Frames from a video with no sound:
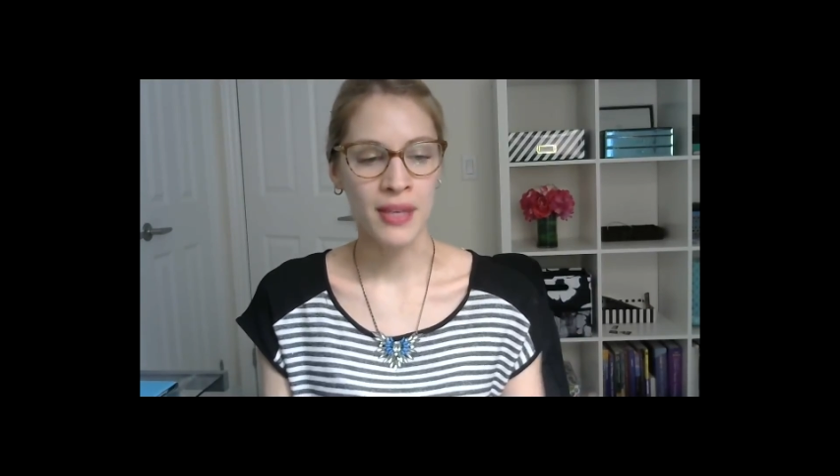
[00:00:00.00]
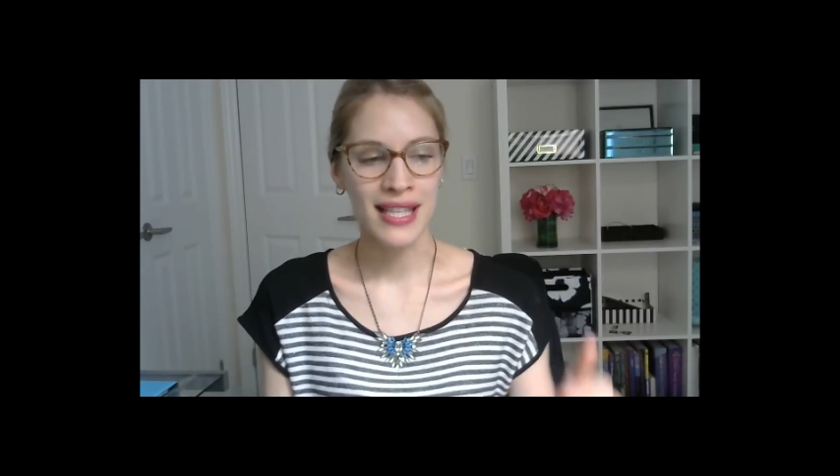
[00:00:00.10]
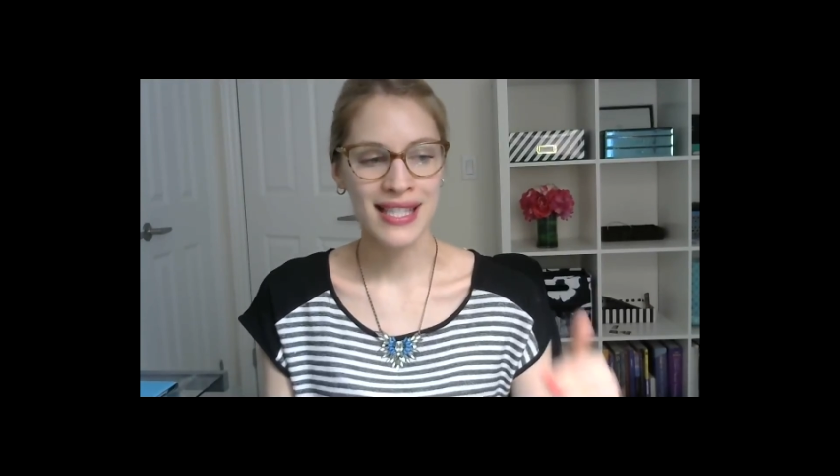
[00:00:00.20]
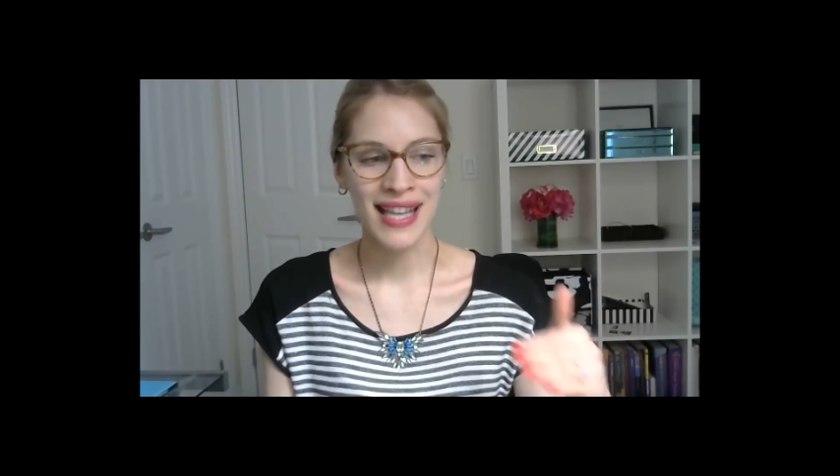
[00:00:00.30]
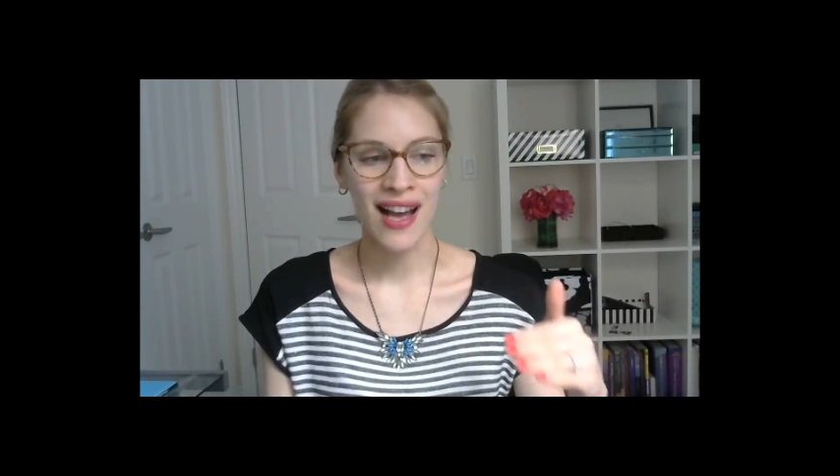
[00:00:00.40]

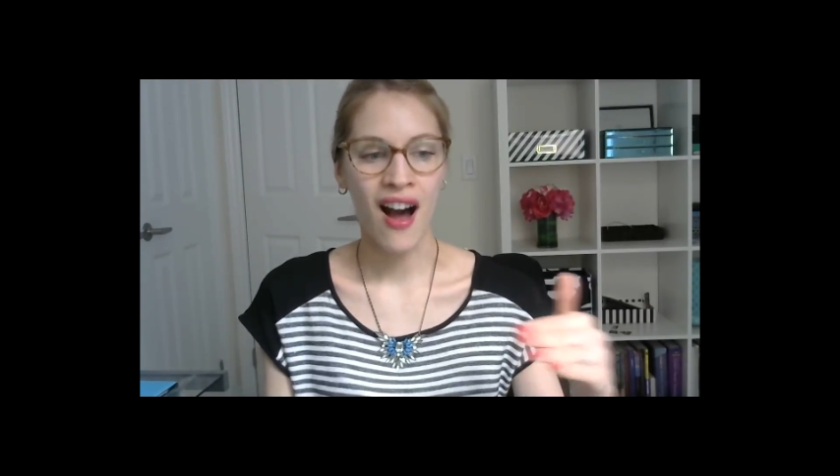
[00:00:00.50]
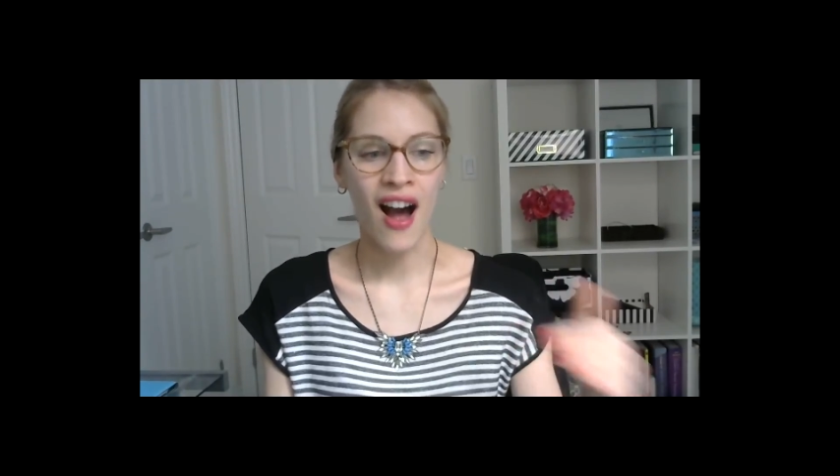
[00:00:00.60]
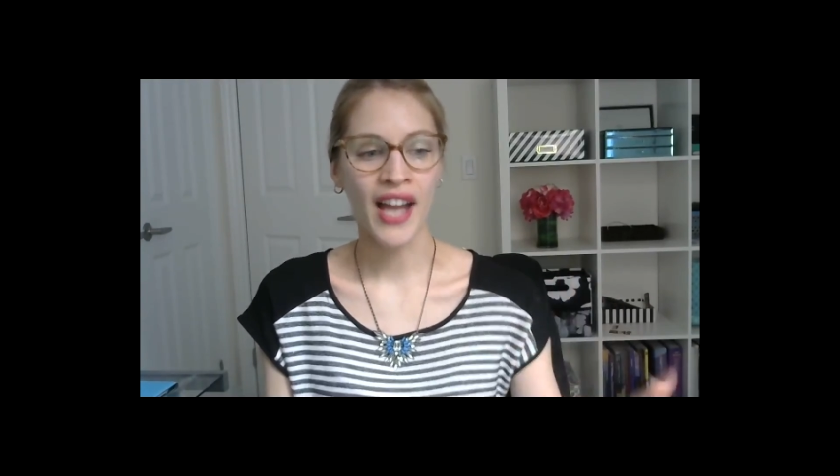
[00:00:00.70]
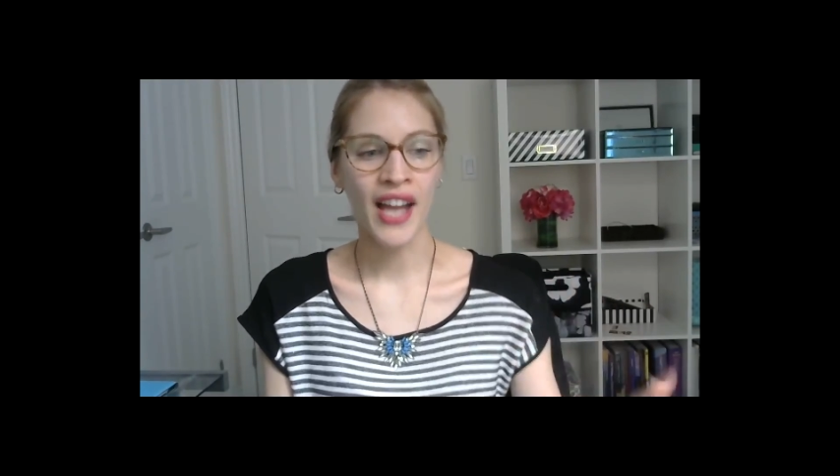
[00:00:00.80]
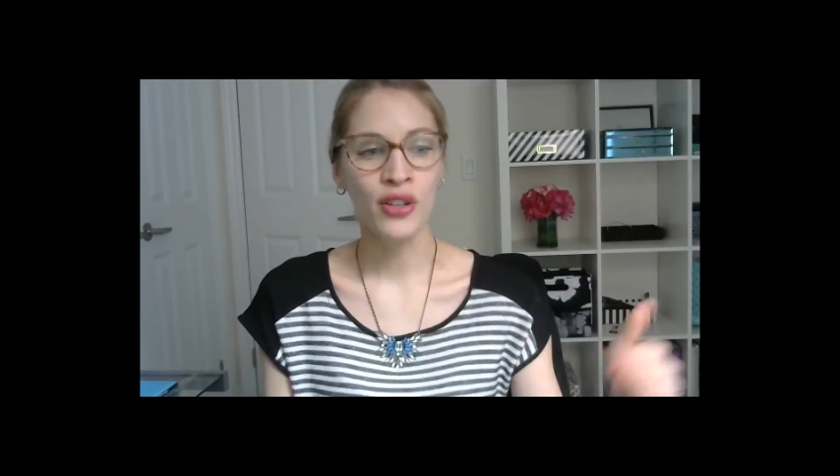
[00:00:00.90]
Because the
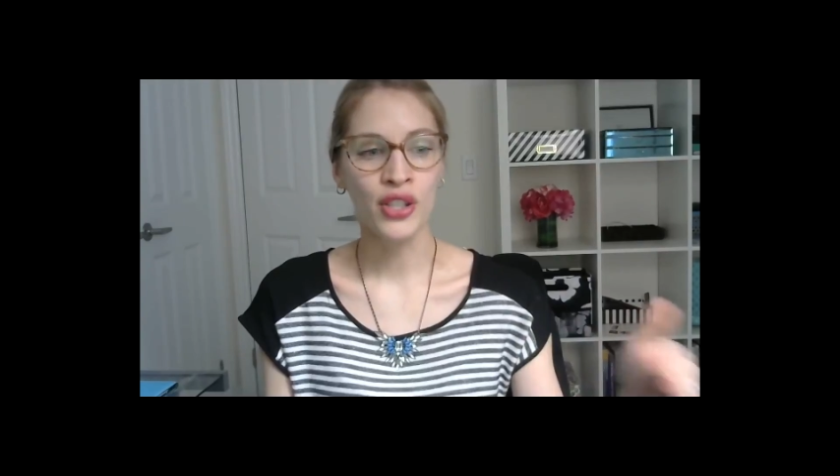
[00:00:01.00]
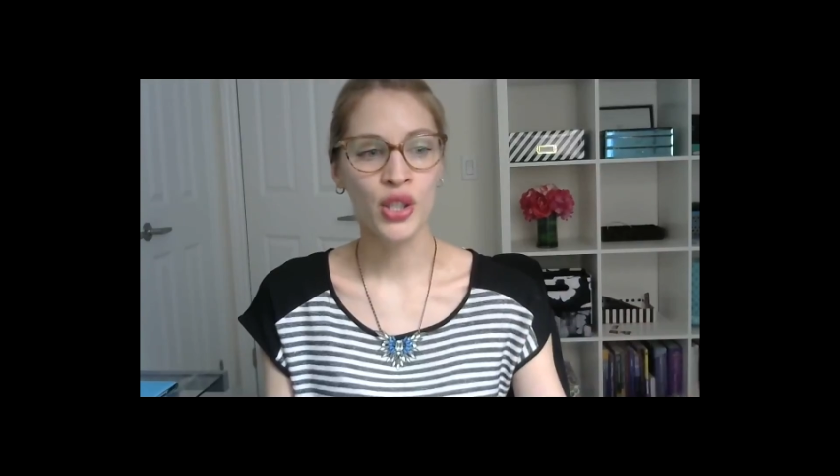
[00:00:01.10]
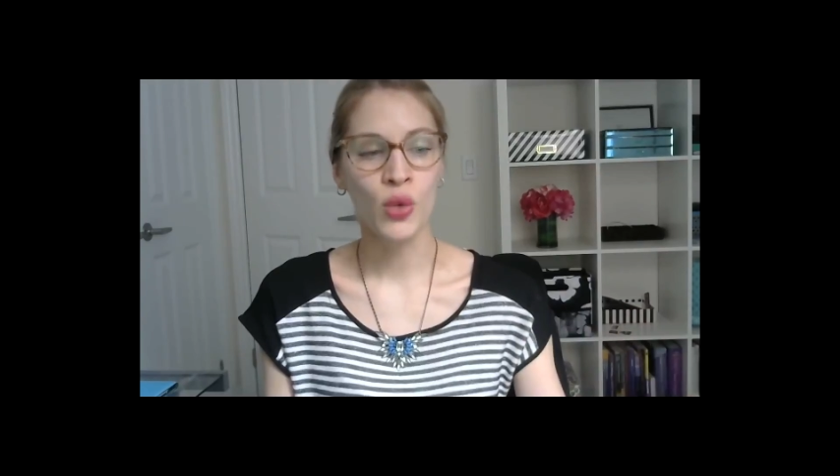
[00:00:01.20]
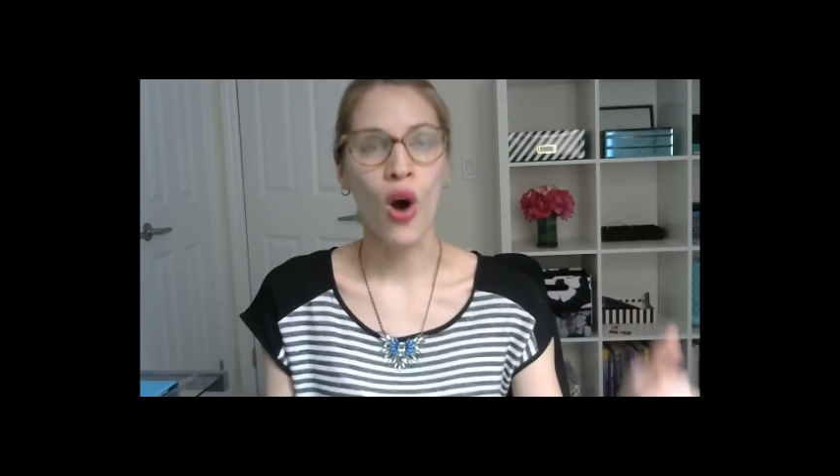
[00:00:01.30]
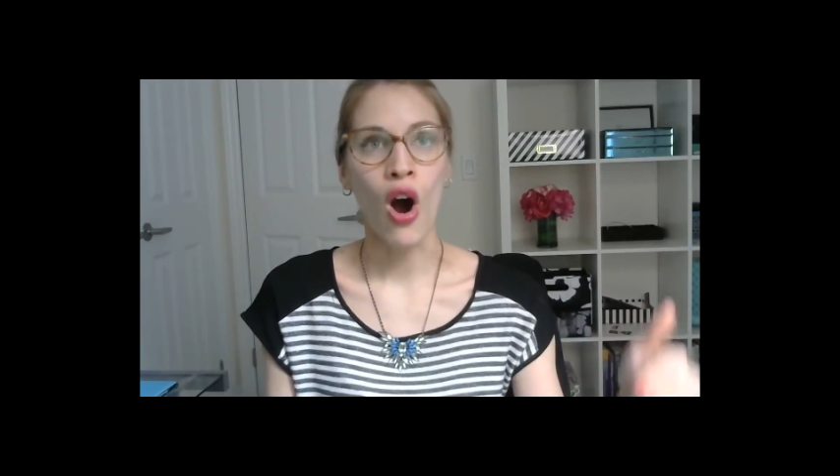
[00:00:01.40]
higher
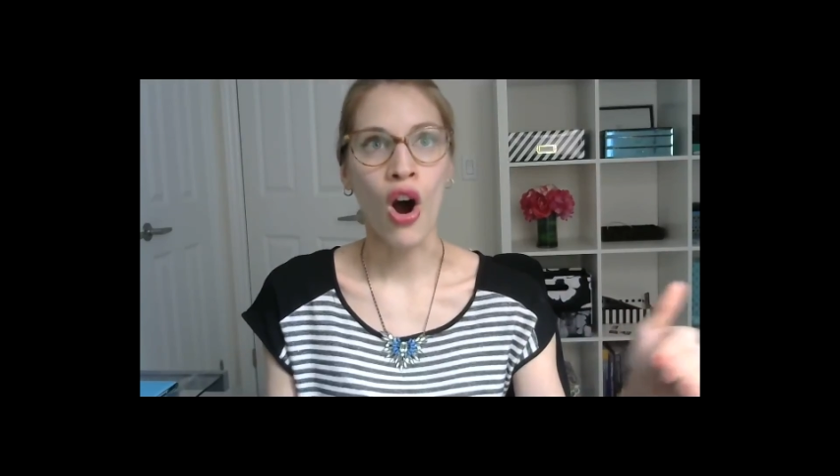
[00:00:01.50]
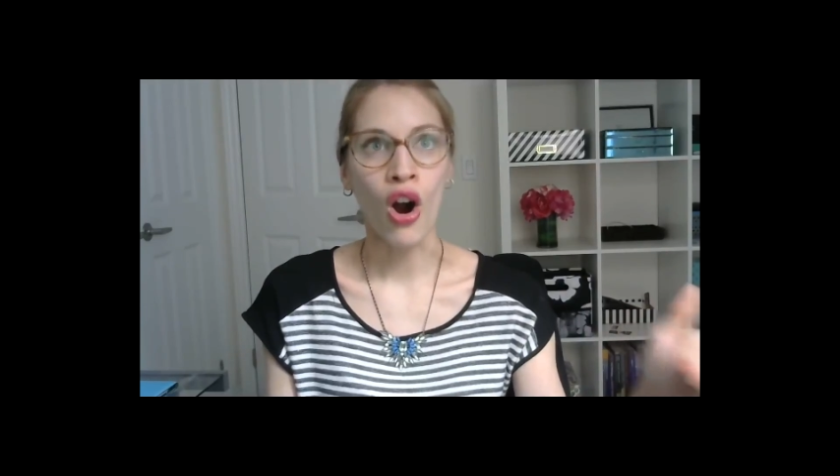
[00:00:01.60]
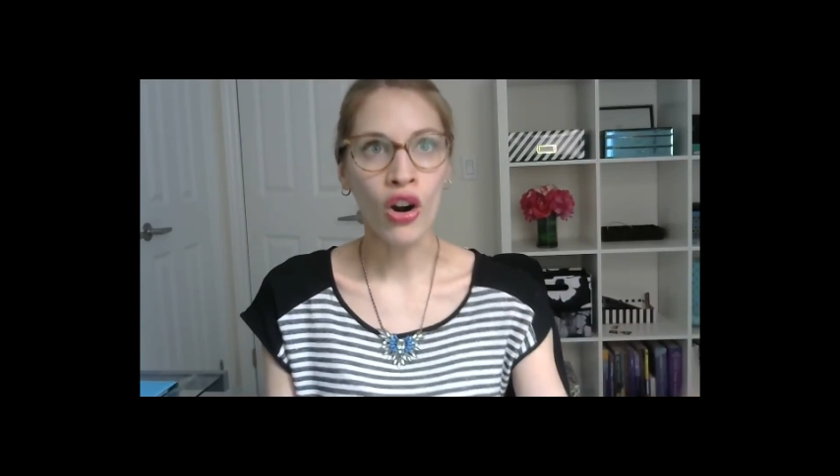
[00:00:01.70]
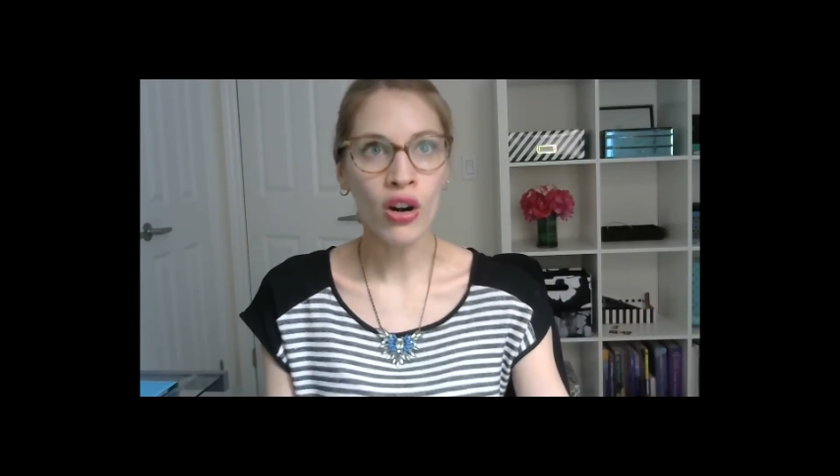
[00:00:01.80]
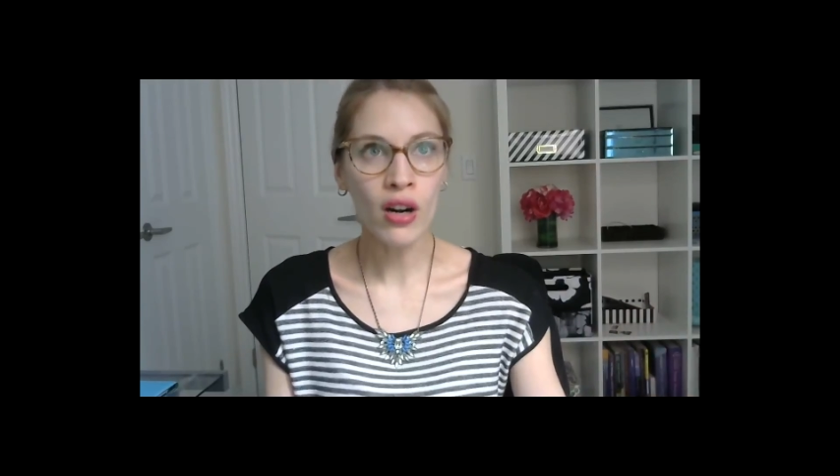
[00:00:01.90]
you
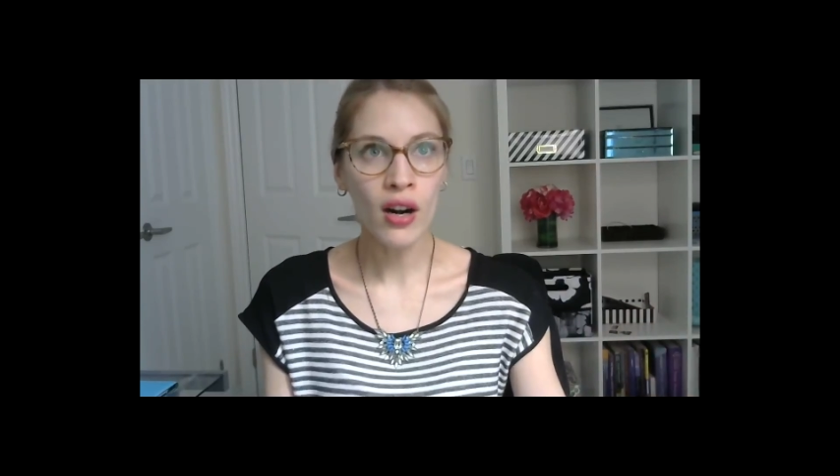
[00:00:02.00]
are,